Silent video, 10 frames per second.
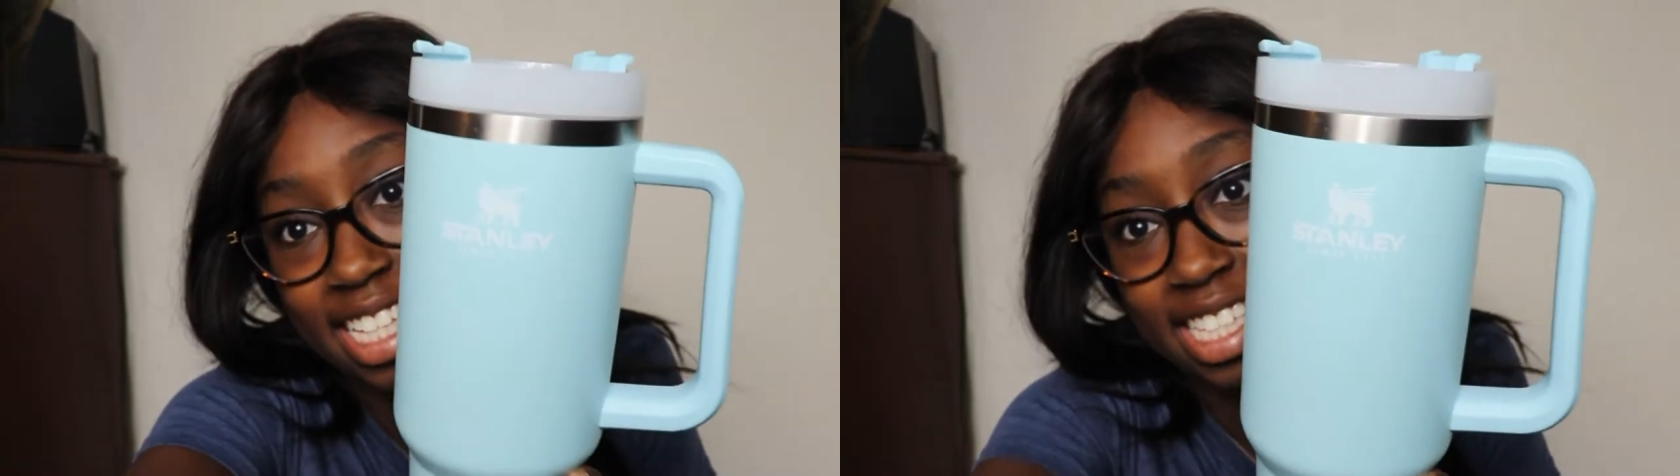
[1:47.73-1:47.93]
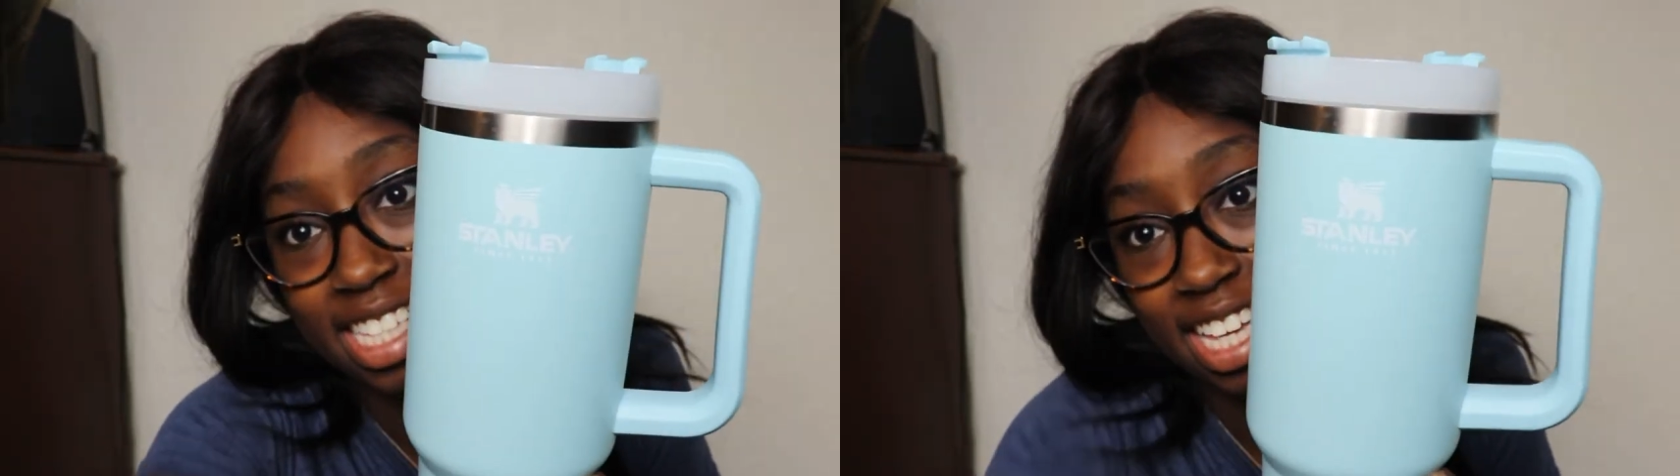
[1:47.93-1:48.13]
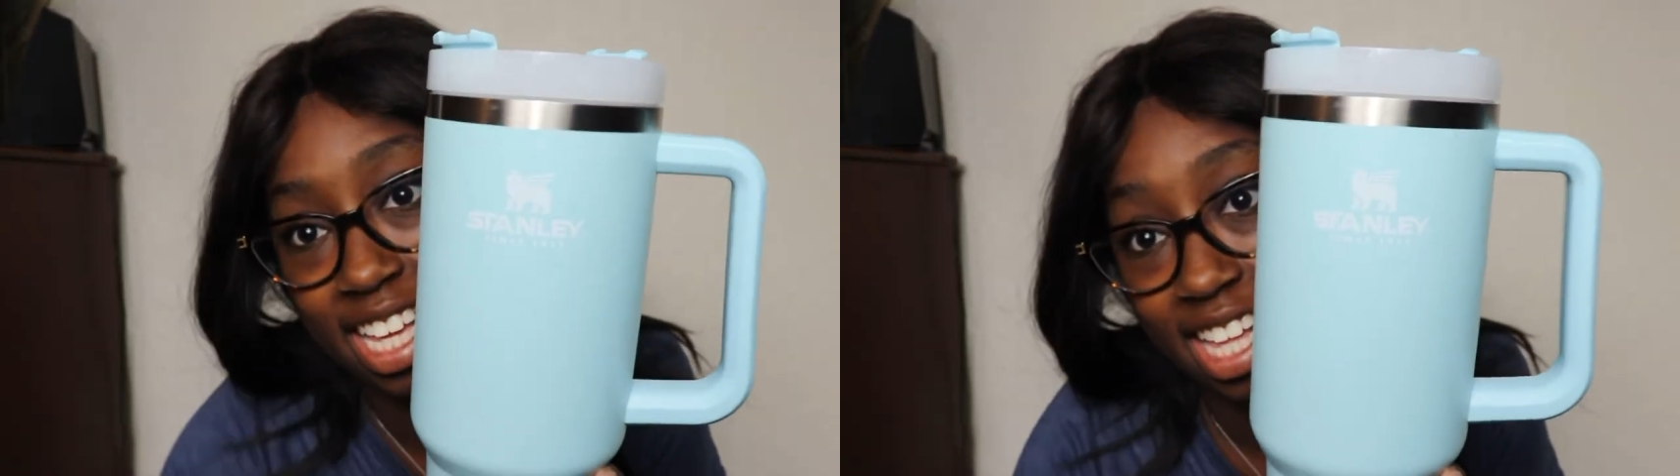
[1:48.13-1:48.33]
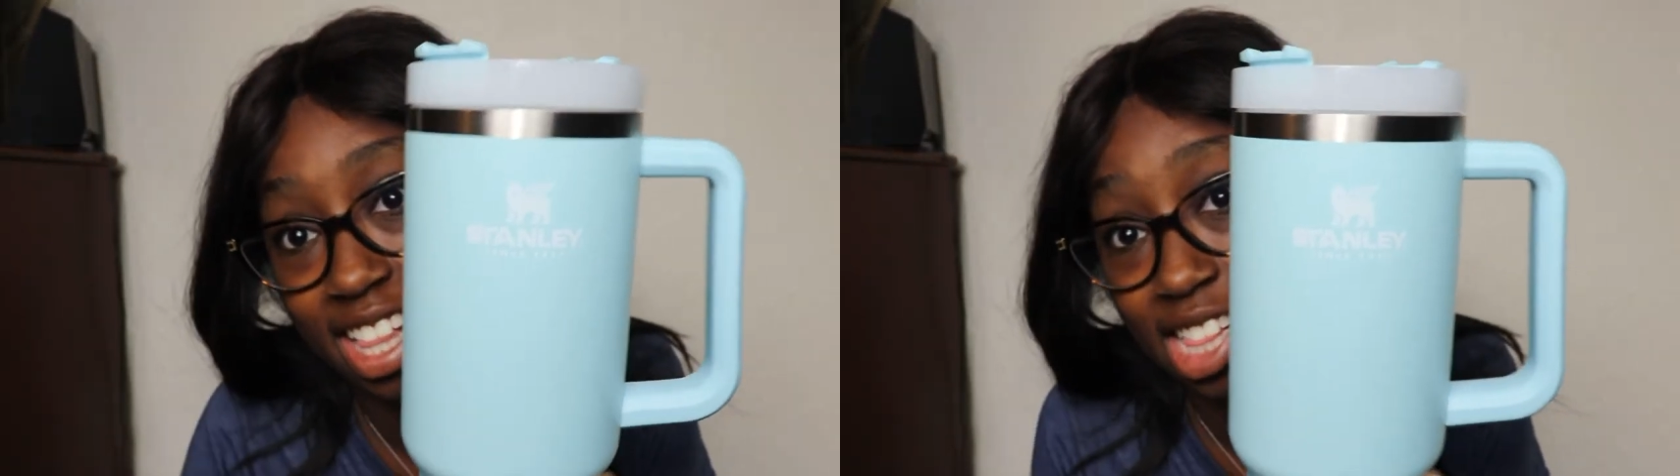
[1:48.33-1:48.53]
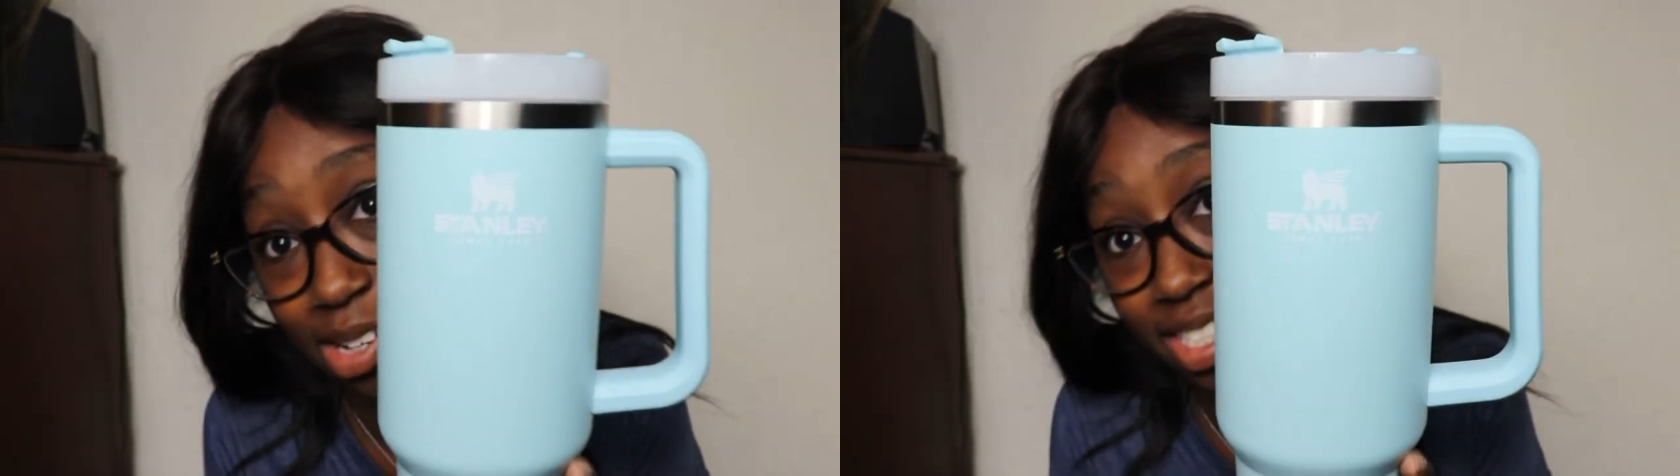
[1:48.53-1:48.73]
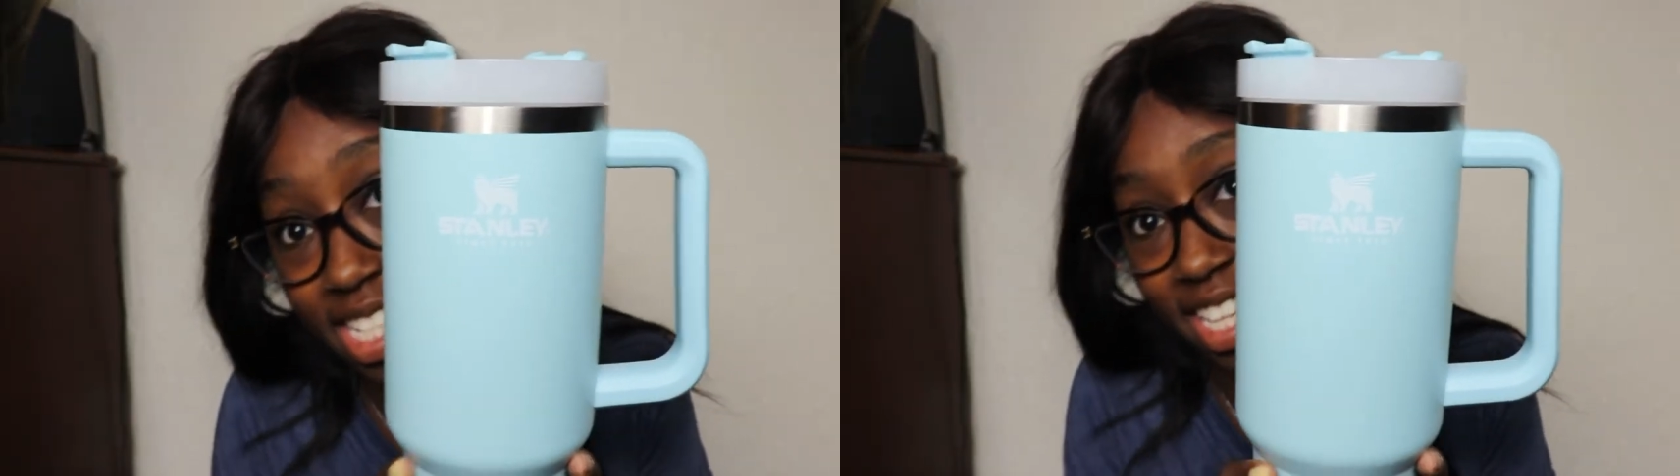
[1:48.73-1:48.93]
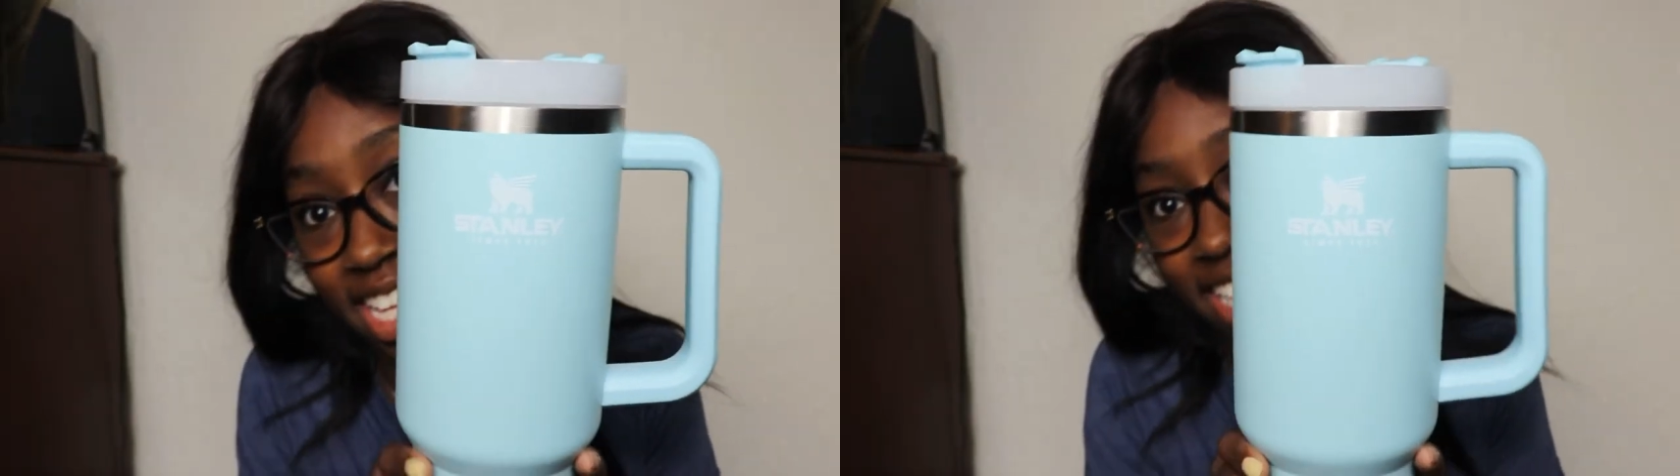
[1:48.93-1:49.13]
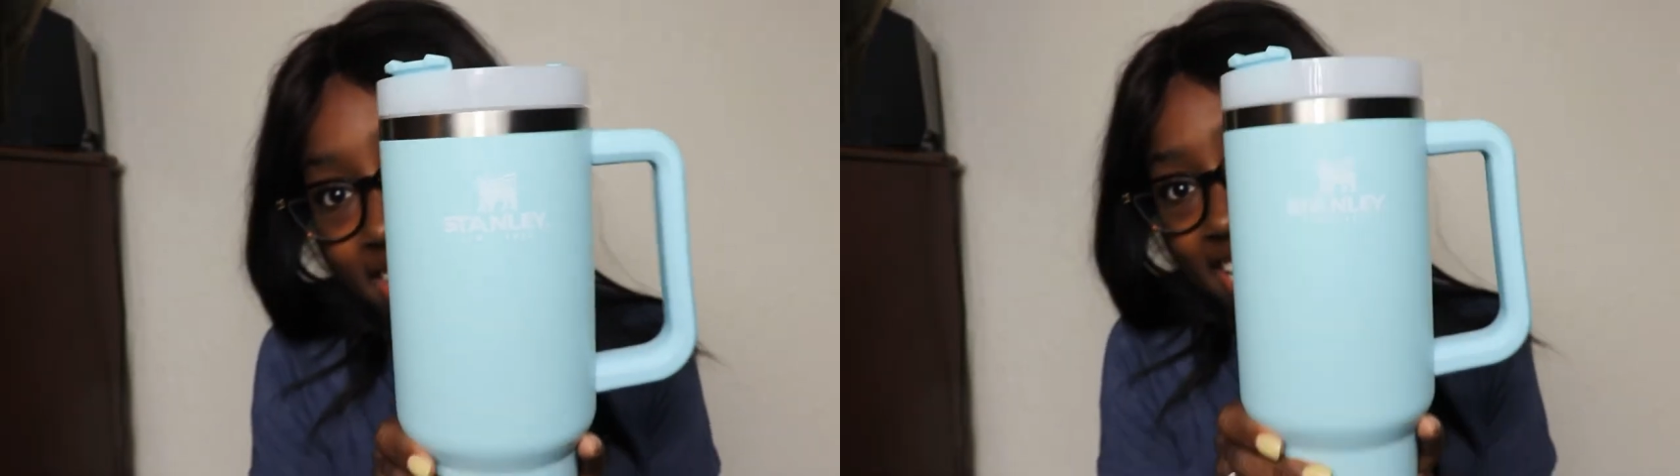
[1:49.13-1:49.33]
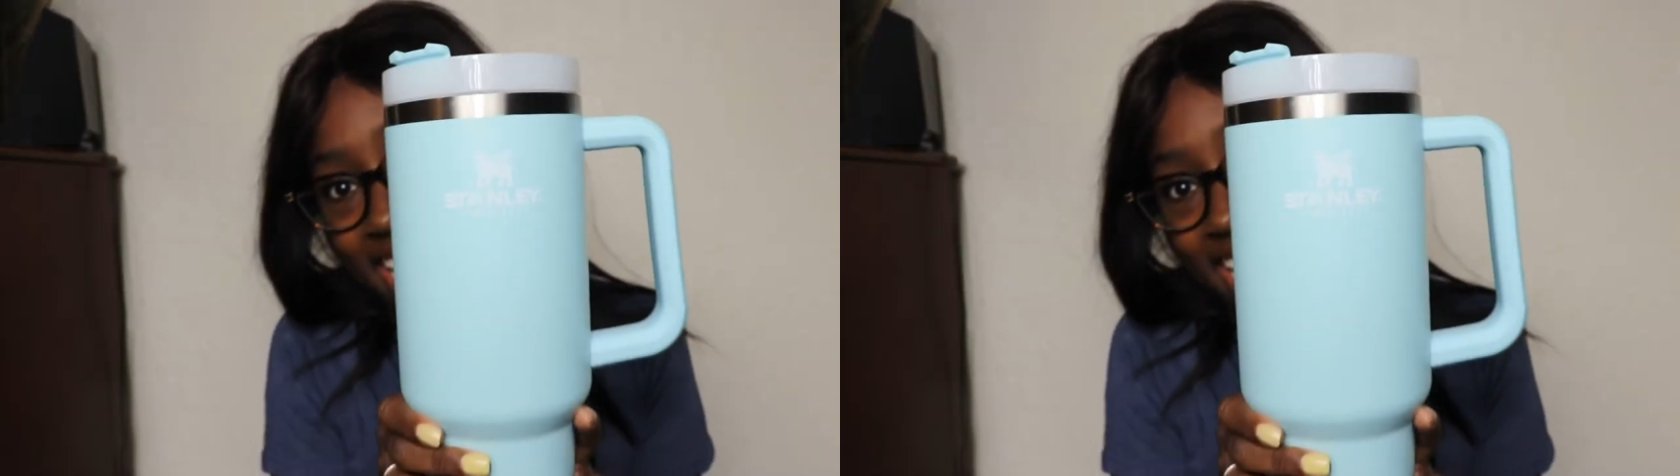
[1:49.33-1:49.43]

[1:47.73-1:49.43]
is close to the color that